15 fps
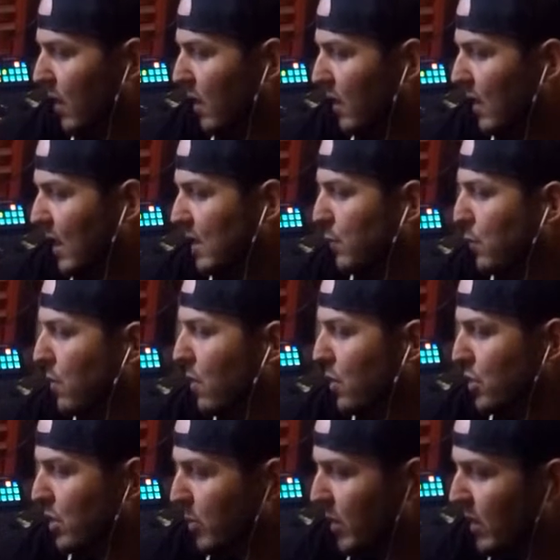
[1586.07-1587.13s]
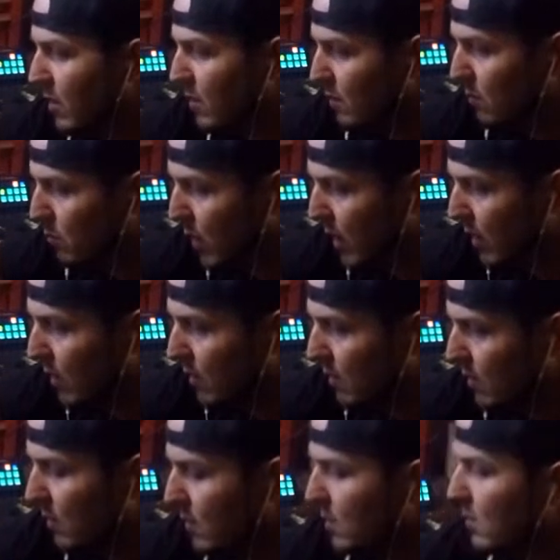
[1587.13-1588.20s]
it's for RGB, but
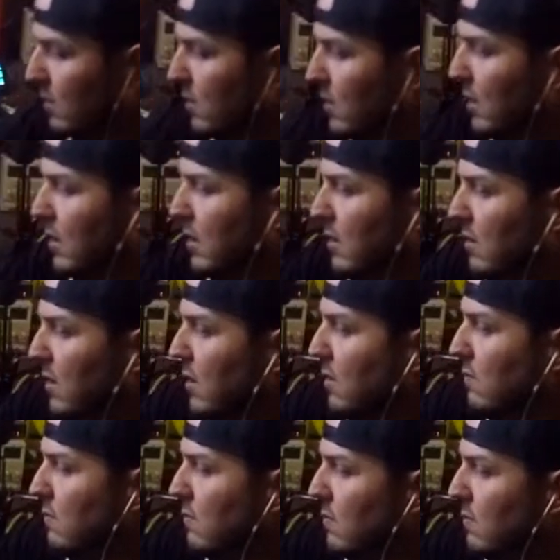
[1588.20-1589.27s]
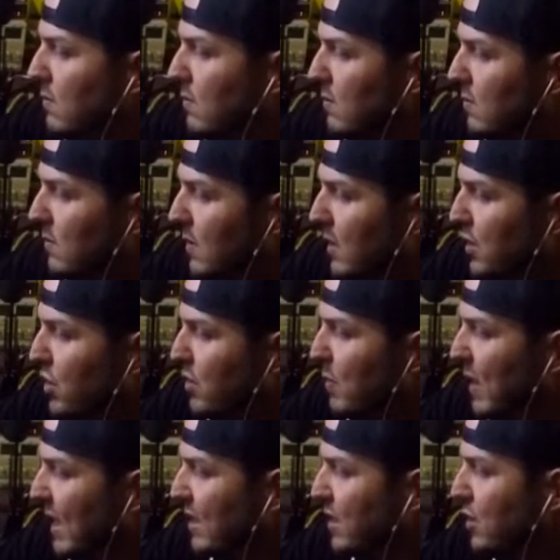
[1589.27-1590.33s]
you know, just make
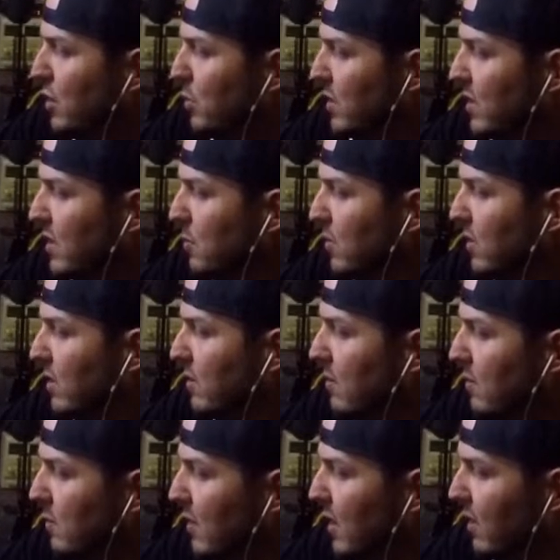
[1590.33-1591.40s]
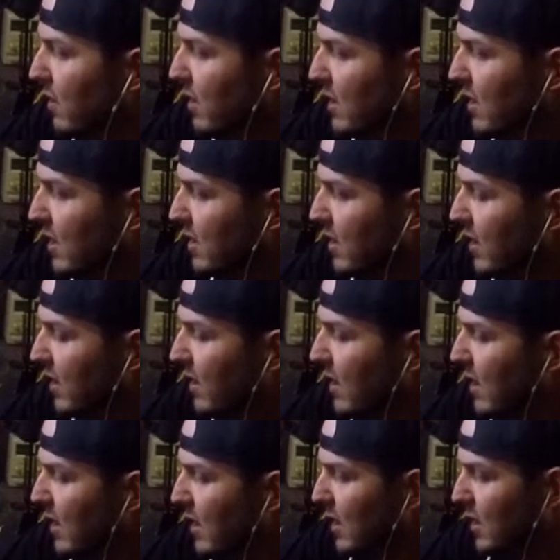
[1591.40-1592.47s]
it super simple to get all these guys in there.
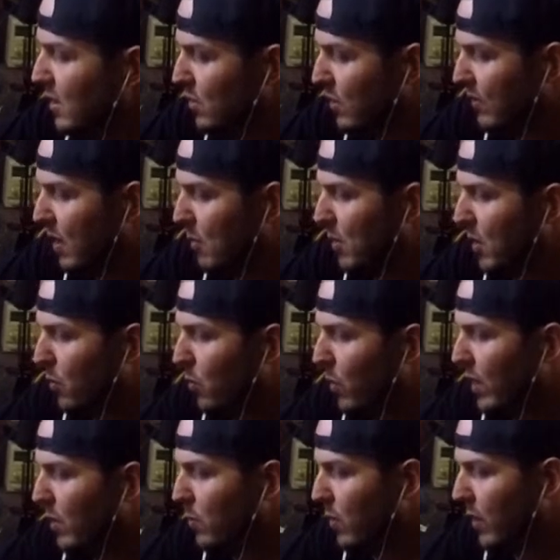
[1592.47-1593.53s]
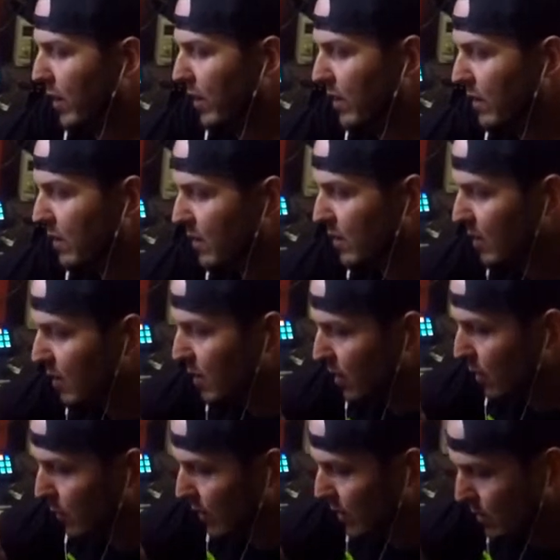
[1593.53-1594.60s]
So I've got my white wire
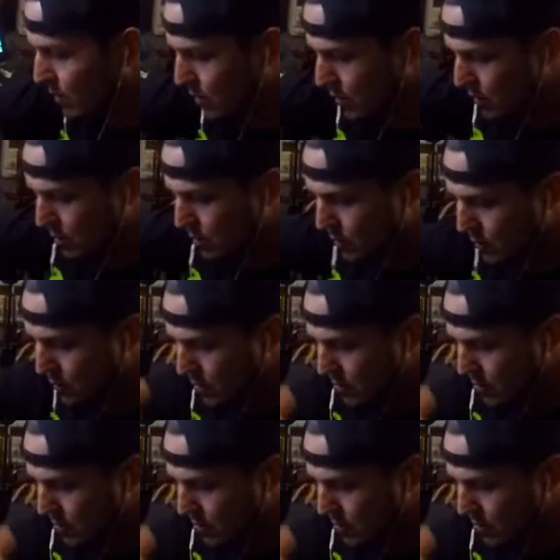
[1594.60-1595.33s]
going to